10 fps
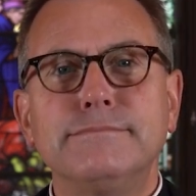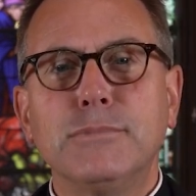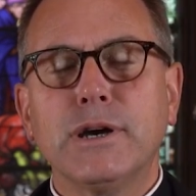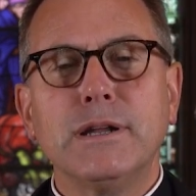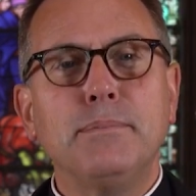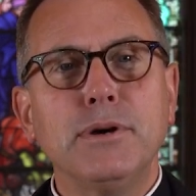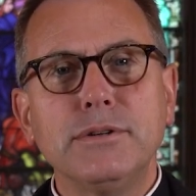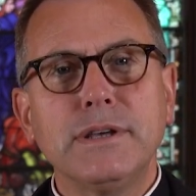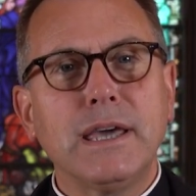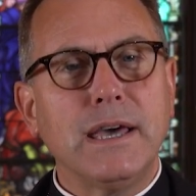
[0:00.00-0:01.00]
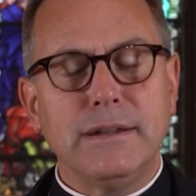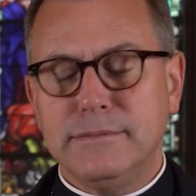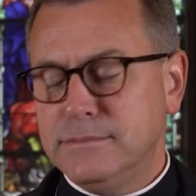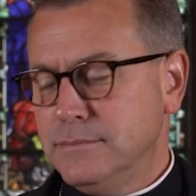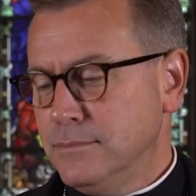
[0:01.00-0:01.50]
We're going to build again
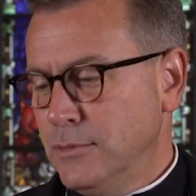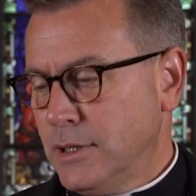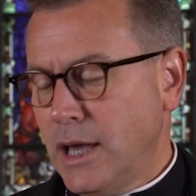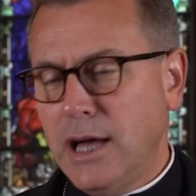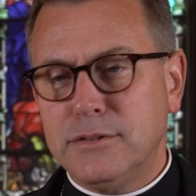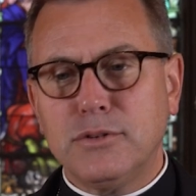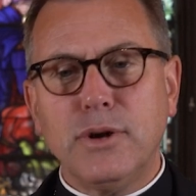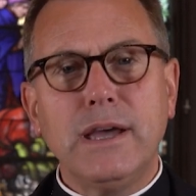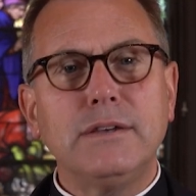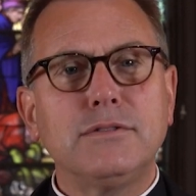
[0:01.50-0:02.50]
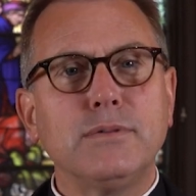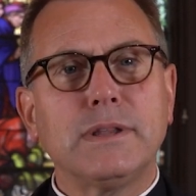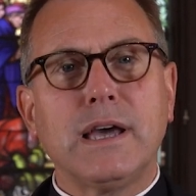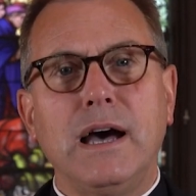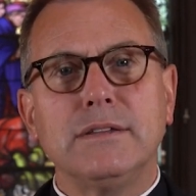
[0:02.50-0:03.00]
with God's grace,
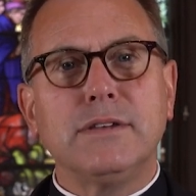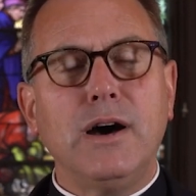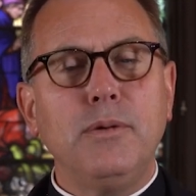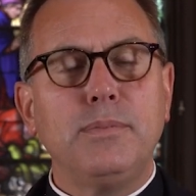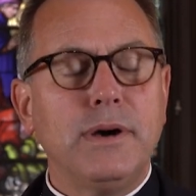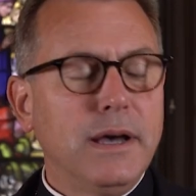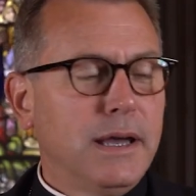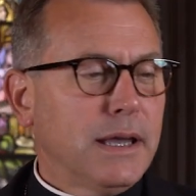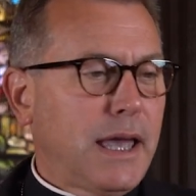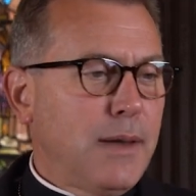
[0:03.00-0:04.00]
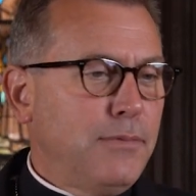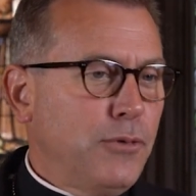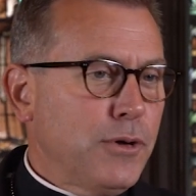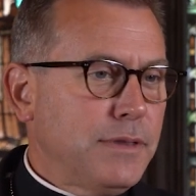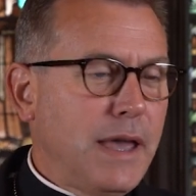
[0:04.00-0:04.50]
with God's help. Came
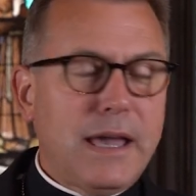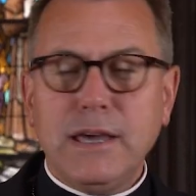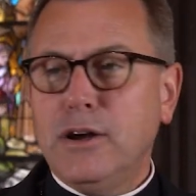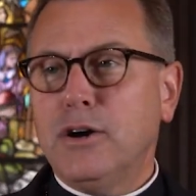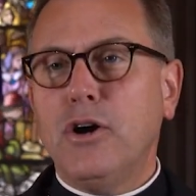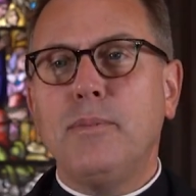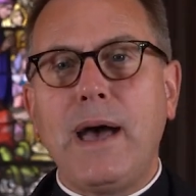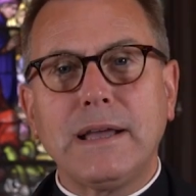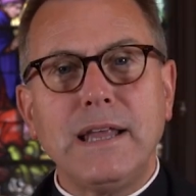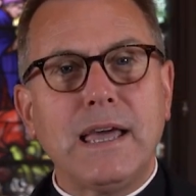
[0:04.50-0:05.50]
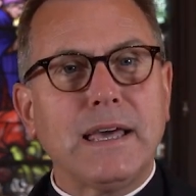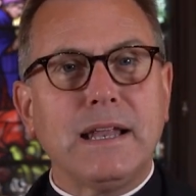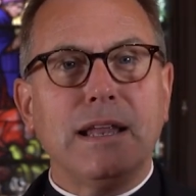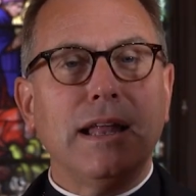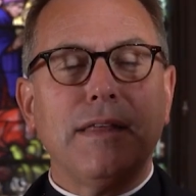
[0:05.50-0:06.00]
forth naked, I'll go back
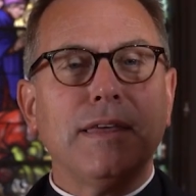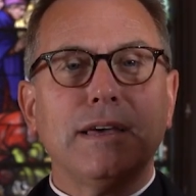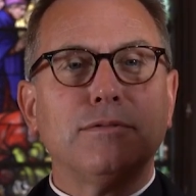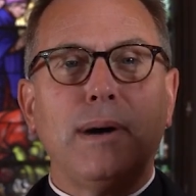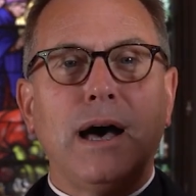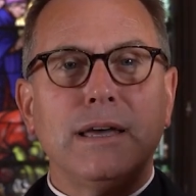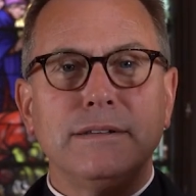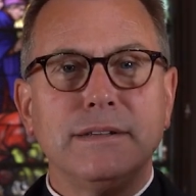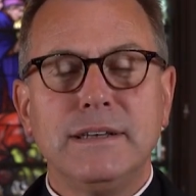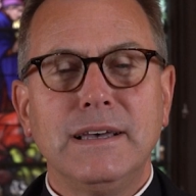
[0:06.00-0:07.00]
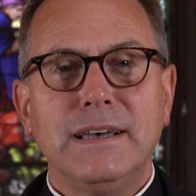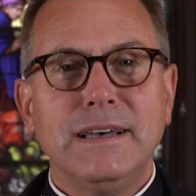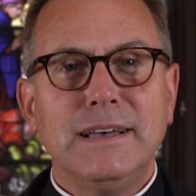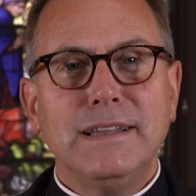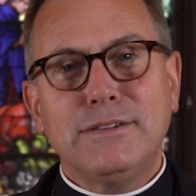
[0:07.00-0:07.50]
naked, and nothing is mine.
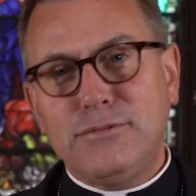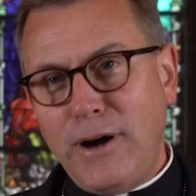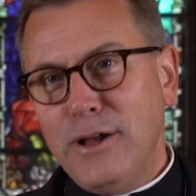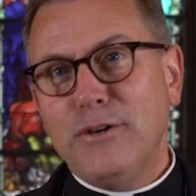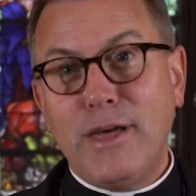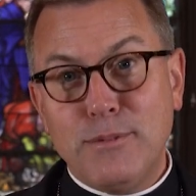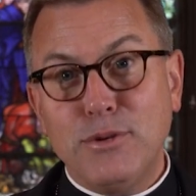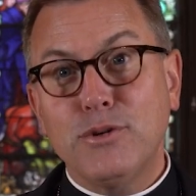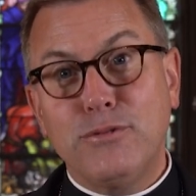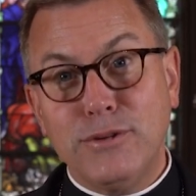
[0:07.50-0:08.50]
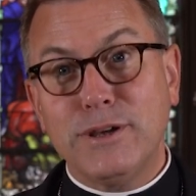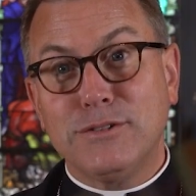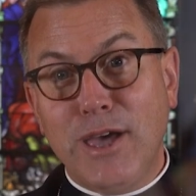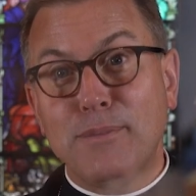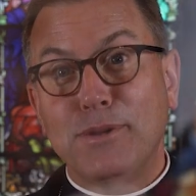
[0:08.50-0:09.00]
Let's follow that beautiful
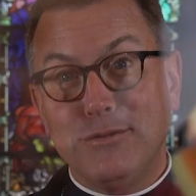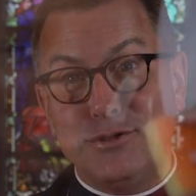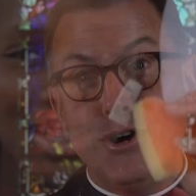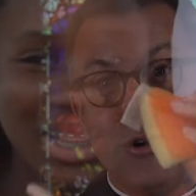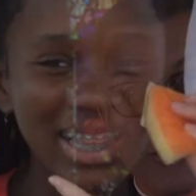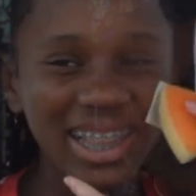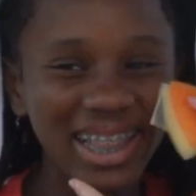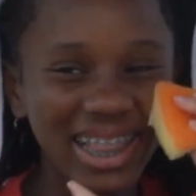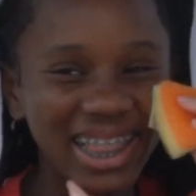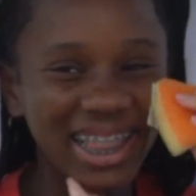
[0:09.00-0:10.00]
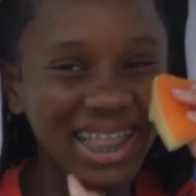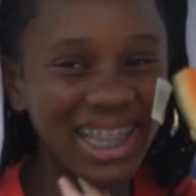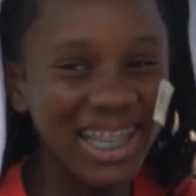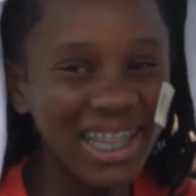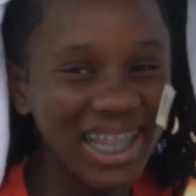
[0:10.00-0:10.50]
example of Job today.